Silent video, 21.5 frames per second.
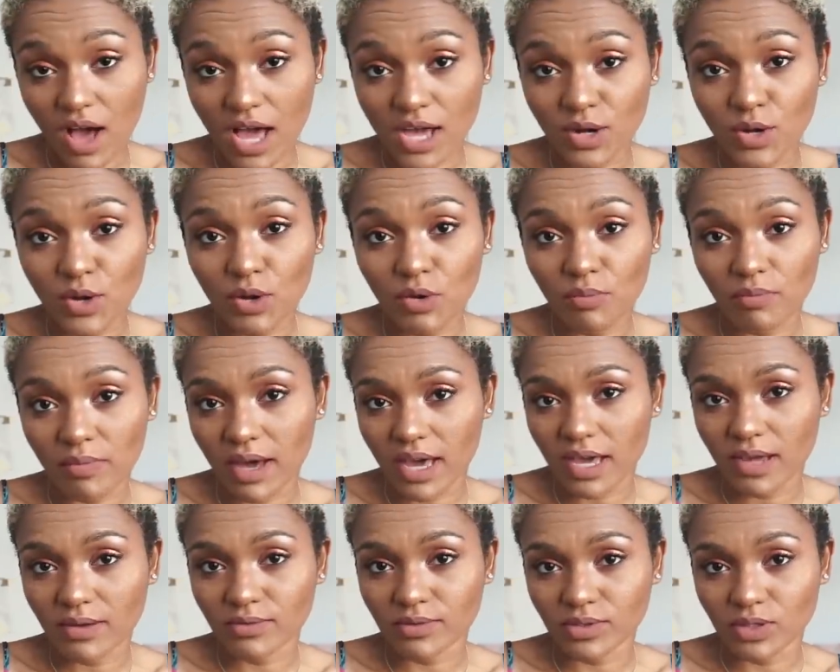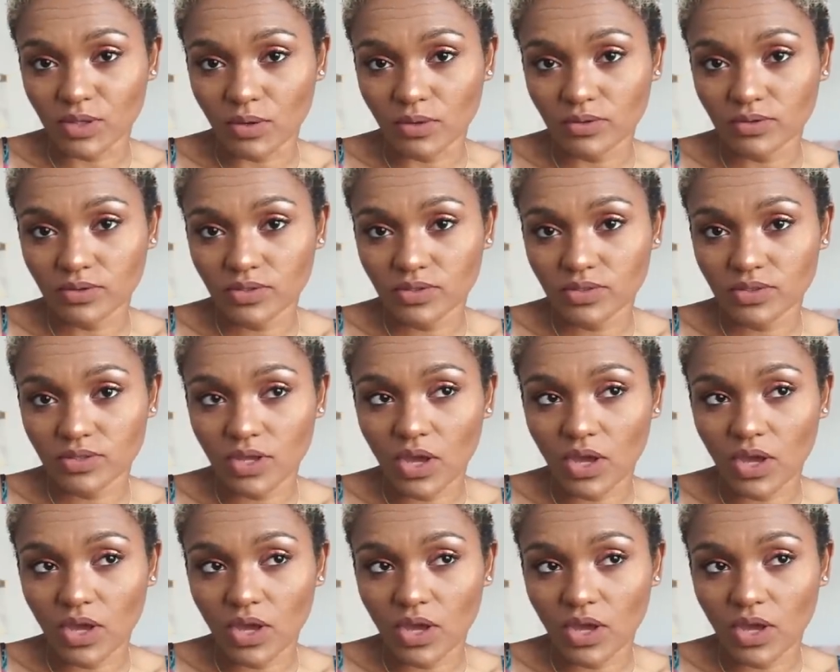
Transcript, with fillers: I know my results.